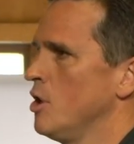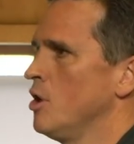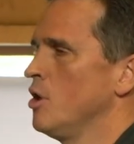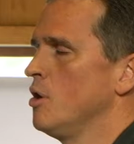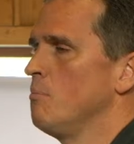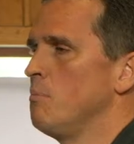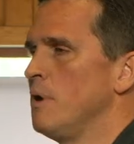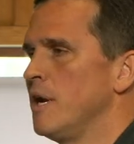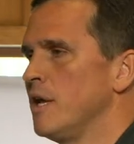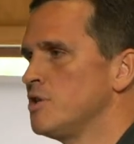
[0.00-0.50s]

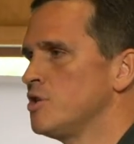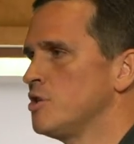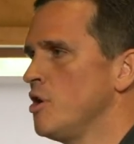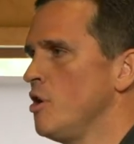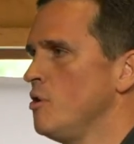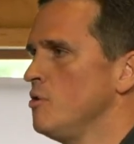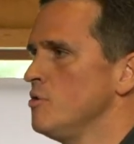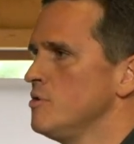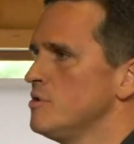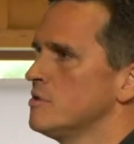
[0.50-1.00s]
But it
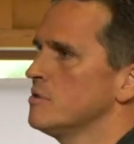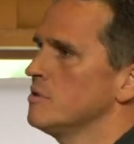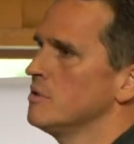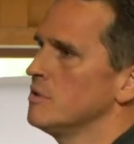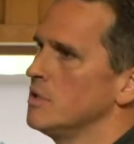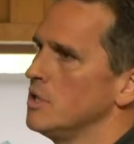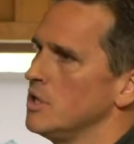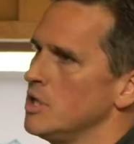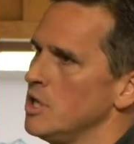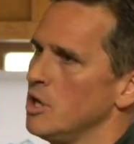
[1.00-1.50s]
shows,
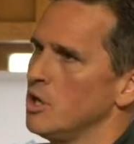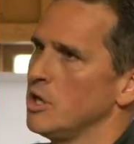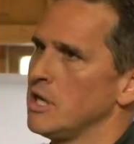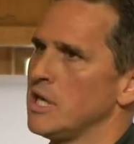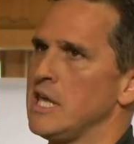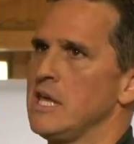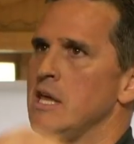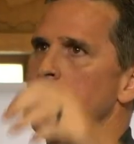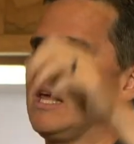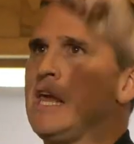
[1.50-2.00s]

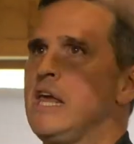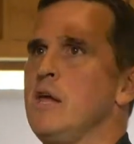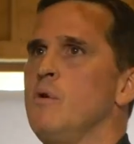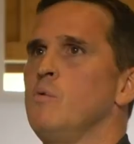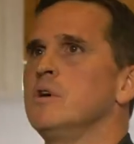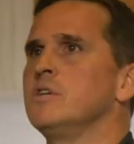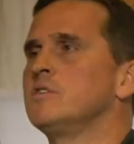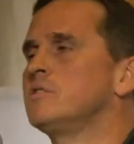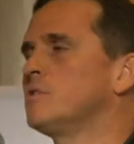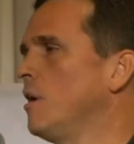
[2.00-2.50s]
he
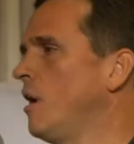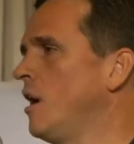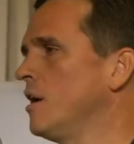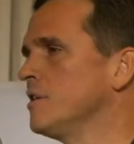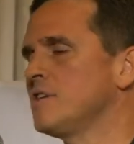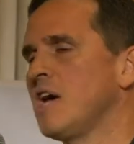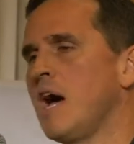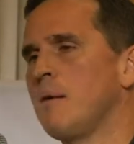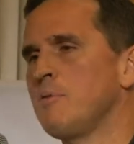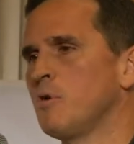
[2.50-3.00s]
was on
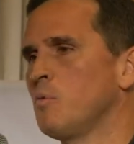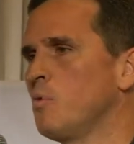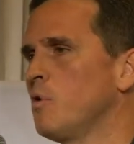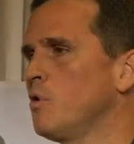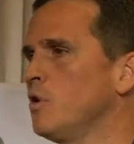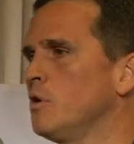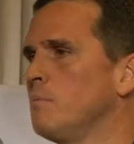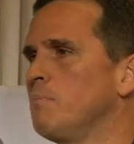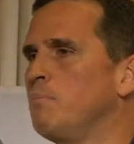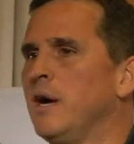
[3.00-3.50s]
top of the
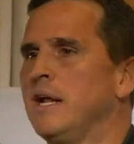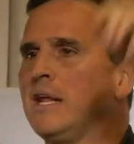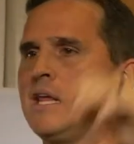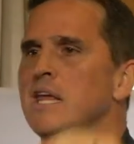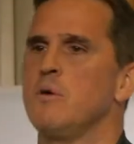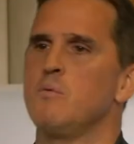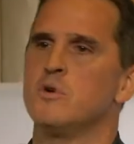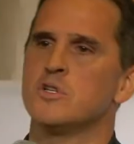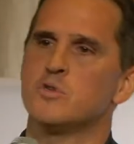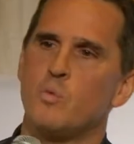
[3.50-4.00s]
world, but he
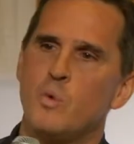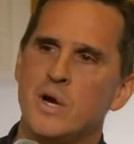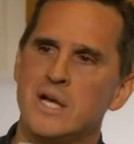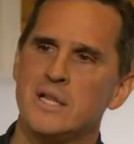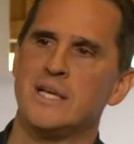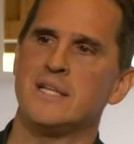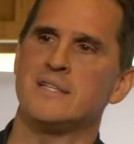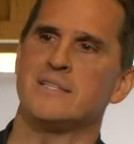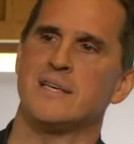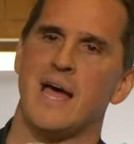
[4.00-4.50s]
was
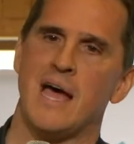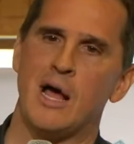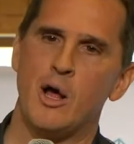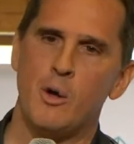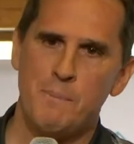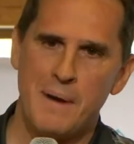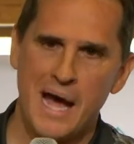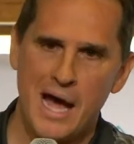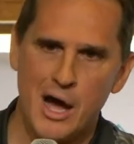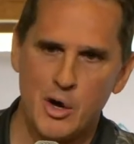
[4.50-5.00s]
willing to help
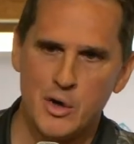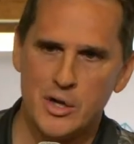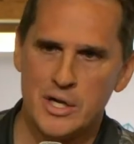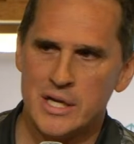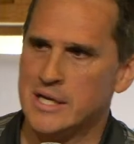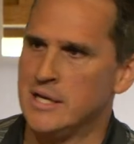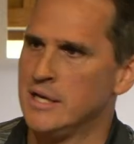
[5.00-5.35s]
out